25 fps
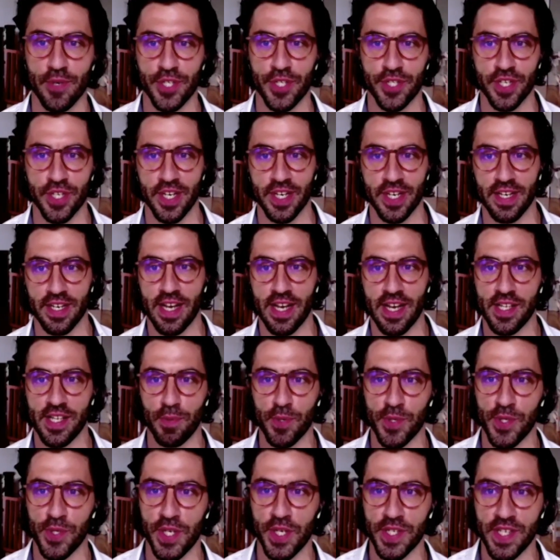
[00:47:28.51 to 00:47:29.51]

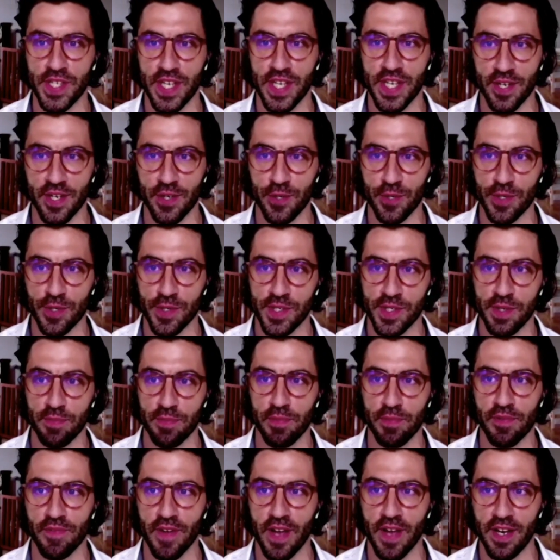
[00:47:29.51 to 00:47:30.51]
Fantastic. Thanks a lot for that, Sarah. You
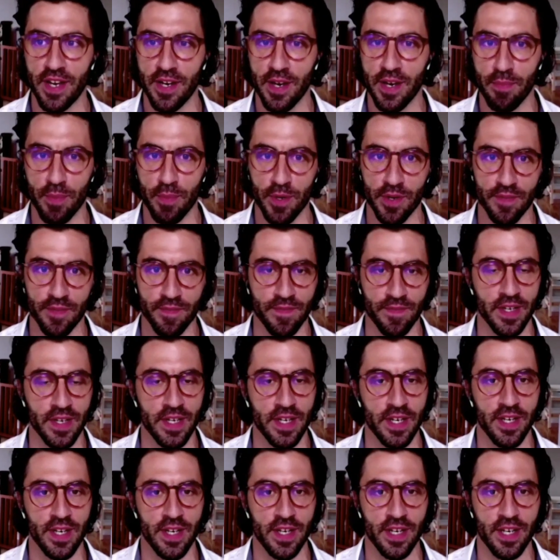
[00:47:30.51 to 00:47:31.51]
certainly make it seem
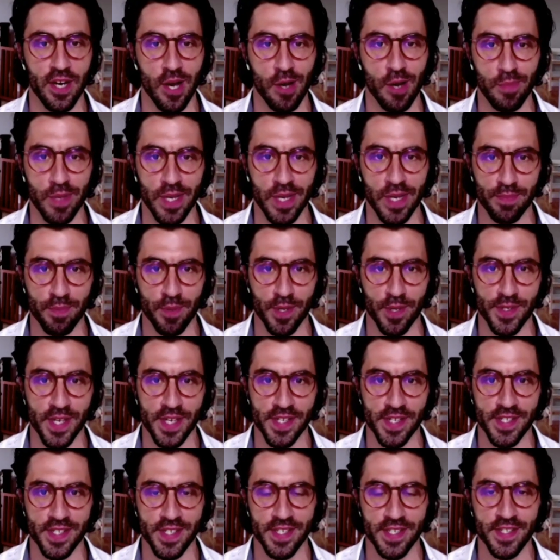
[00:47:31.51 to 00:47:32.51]
very easy, which
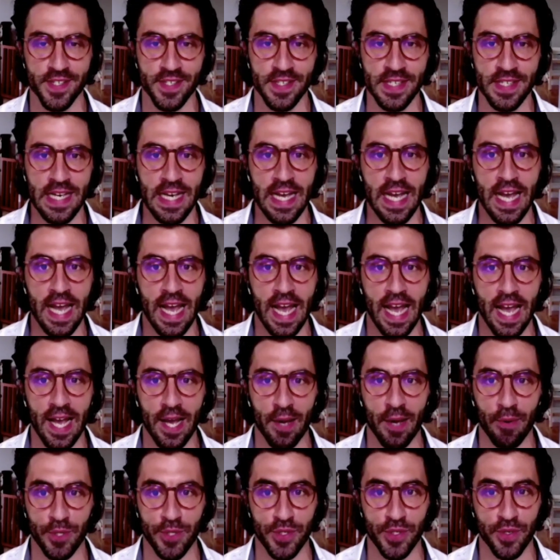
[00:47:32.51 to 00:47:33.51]
I suppose you could say
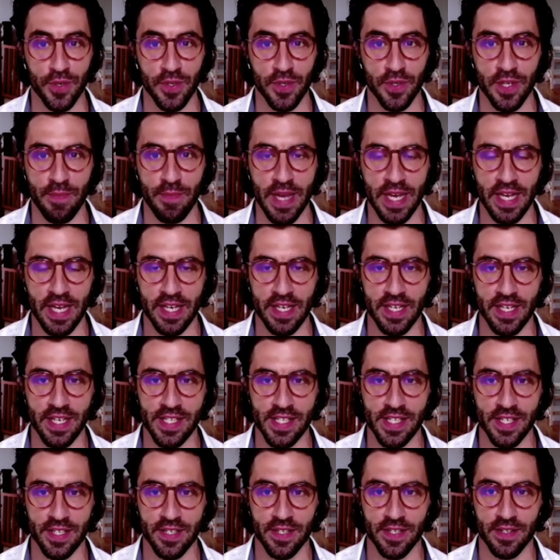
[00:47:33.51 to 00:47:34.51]
that Google simplified a
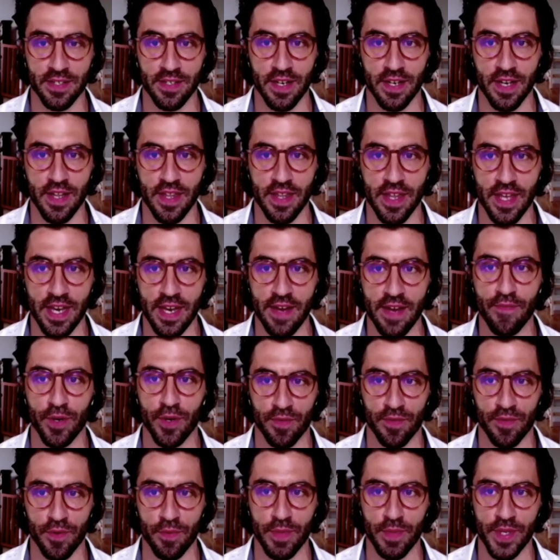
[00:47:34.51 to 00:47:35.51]
number of
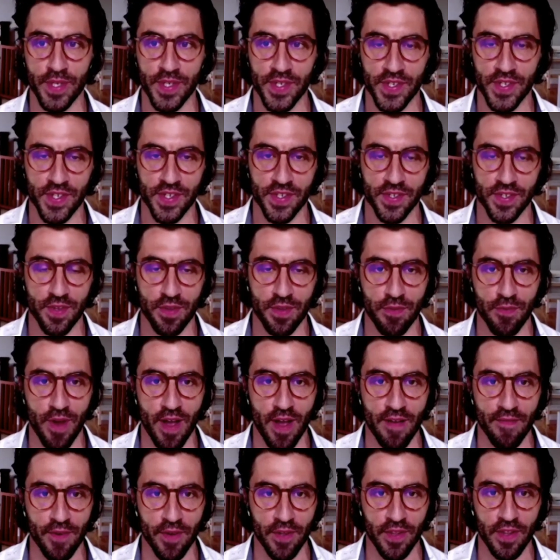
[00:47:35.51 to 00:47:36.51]
complex processes,
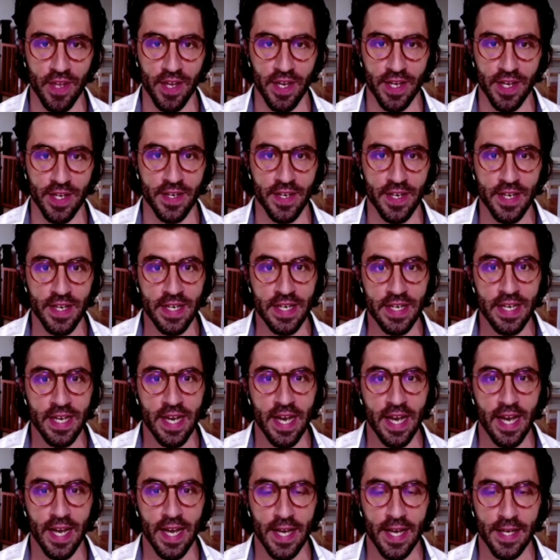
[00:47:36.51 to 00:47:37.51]
which
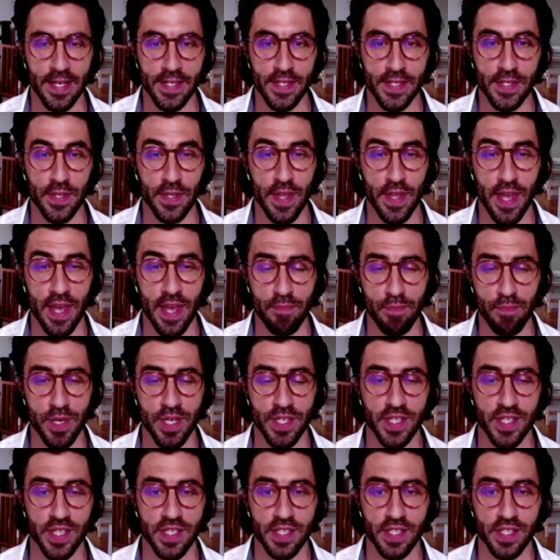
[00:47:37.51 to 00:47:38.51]
certainly make it easier
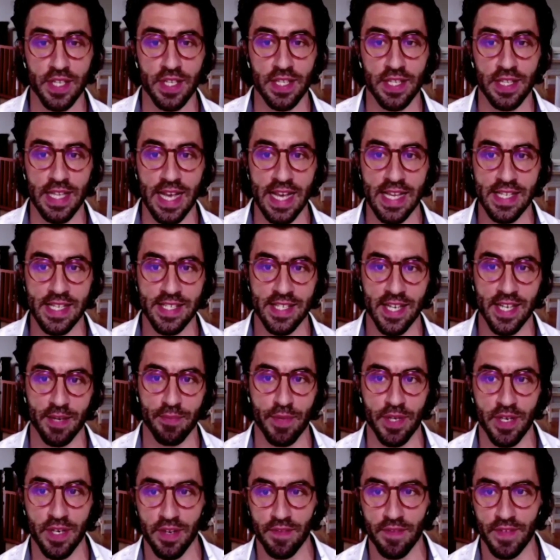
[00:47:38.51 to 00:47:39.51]
than ever for
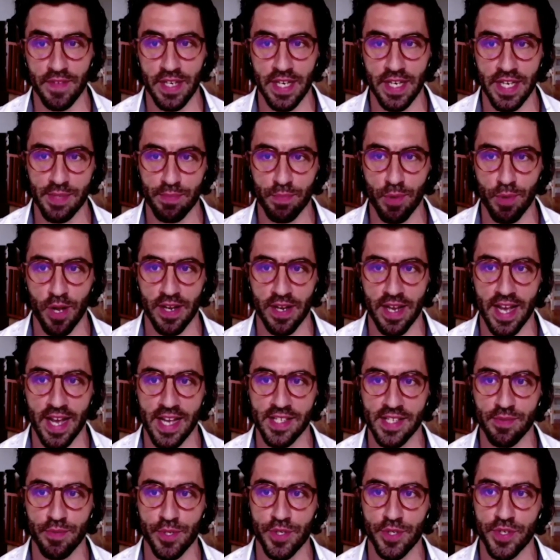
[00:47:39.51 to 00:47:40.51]
businesses to thrive
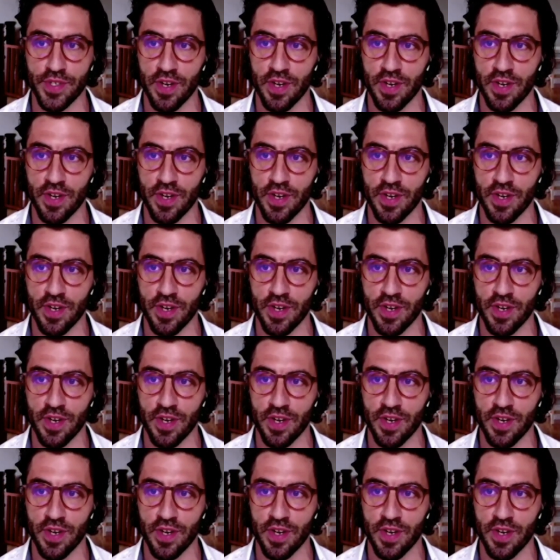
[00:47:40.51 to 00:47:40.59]
online.